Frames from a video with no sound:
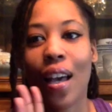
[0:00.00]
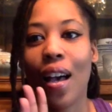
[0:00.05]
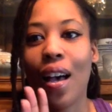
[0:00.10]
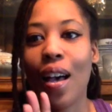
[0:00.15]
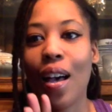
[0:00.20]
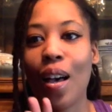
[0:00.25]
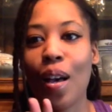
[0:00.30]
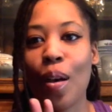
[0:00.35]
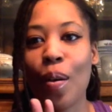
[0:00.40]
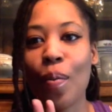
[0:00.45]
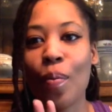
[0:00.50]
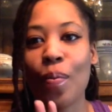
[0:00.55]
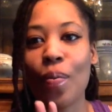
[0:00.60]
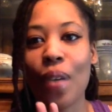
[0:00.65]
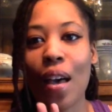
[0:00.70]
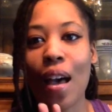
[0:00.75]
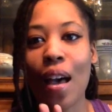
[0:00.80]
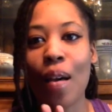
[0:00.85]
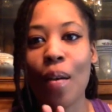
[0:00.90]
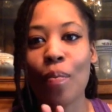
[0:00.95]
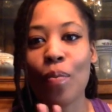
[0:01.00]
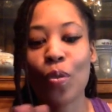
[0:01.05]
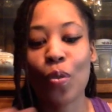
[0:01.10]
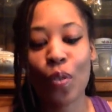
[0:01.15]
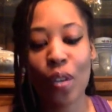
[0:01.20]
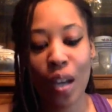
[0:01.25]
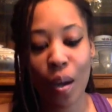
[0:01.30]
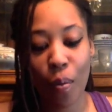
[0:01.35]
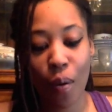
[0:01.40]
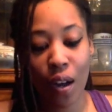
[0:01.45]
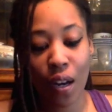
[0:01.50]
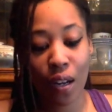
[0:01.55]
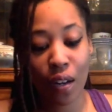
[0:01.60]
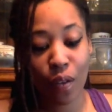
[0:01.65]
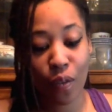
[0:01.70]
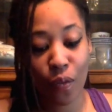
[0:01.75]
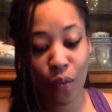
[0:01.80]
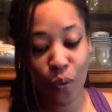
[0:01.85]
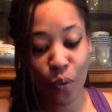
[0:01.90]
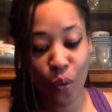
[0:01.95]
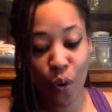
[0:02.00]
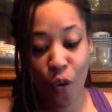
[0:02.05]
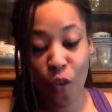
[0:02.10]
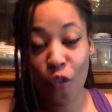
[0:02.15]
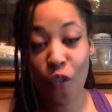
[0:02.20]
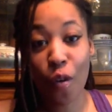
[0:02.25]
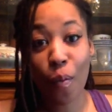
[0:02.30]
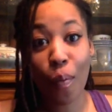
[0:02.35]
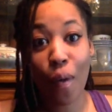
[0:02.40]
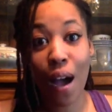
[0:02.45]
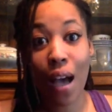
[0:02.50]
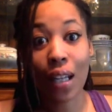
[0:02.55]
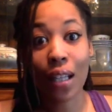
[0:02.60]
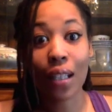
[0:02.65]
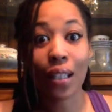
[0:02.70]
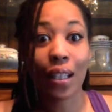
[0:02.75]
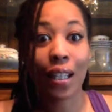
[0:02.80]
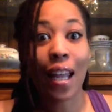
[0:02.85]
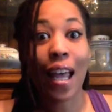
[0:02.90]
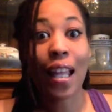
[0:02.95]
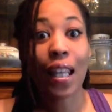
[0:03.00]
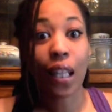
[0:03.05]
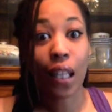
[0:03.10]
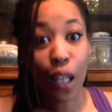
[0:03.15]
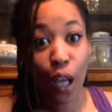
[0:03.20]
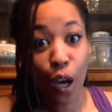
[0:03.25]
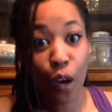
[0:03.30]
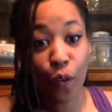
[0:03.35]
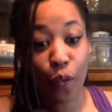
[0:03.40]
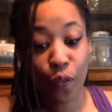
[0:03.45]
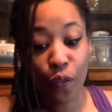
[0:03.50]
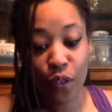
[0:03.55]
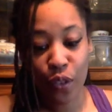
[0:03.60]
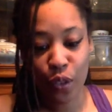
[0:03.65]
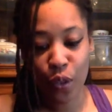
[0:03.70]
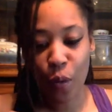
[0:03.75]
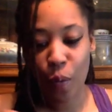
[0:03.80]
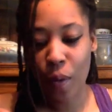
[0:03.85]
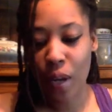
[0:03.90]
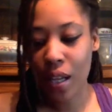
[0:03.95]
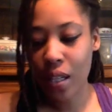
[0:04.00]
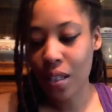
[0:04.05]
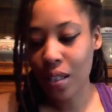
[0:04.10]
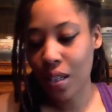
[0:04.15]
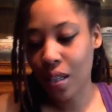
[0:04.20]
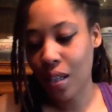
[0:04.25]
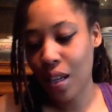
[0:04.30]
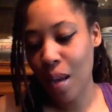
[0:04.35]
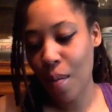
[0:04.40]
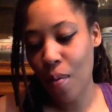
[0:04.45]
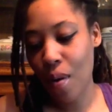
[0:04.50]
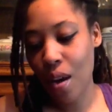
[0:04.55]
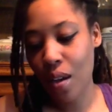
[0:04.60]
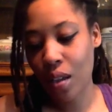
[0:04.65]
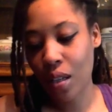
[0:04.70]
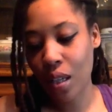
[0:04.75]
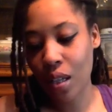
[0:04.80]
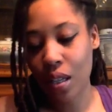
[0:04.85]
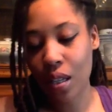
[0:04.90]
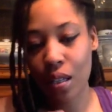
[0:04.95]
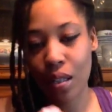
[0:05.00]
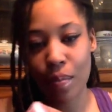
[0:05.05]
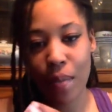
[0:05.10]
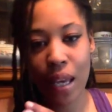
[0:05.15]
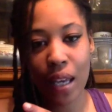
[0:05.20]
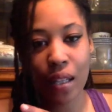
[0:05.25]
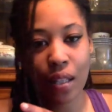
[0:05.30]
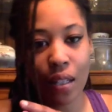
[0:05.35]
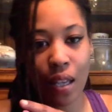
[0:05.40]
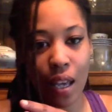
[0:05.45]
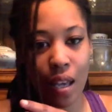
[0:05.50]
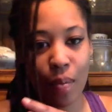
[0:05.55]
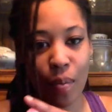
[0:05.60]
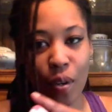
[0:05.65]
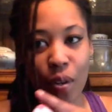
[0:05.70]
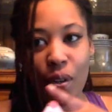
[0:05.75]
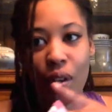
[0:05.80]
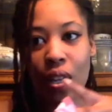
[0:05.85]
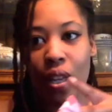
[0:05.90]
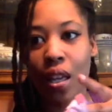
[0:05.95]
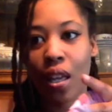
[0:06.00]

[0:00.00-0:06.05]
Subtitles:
I'm doing a product review over a product that I love so much, and that product is Mane Tamer.